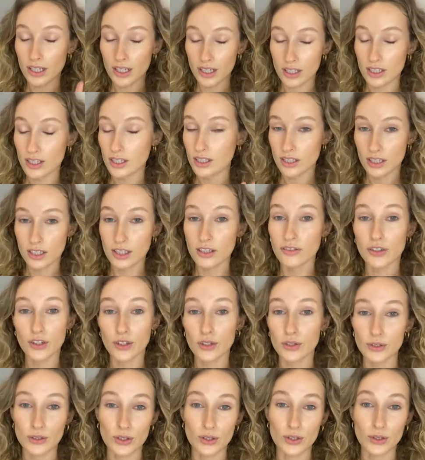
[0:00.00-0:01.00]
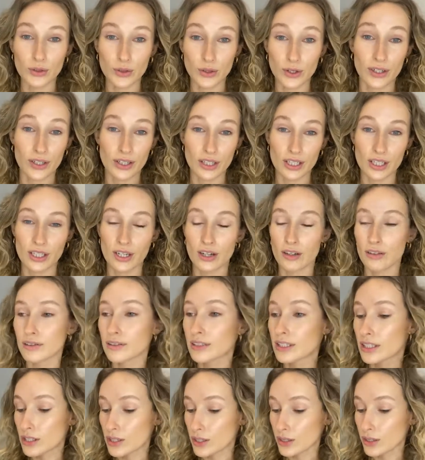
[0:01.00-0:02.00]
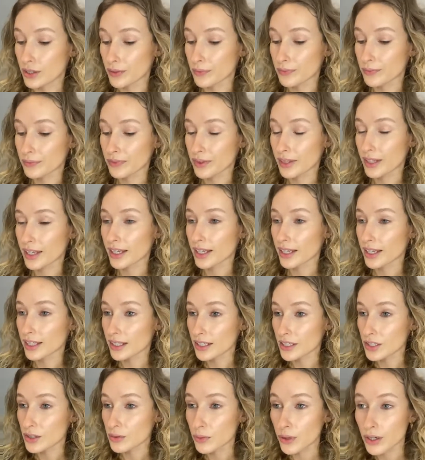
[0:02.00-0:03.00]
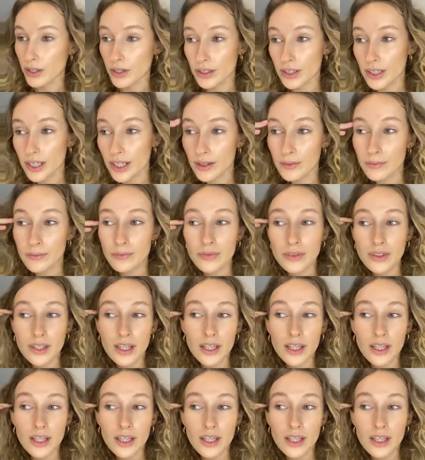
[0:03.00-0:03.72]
it's difficult to do it on yourself, so I need to work on that.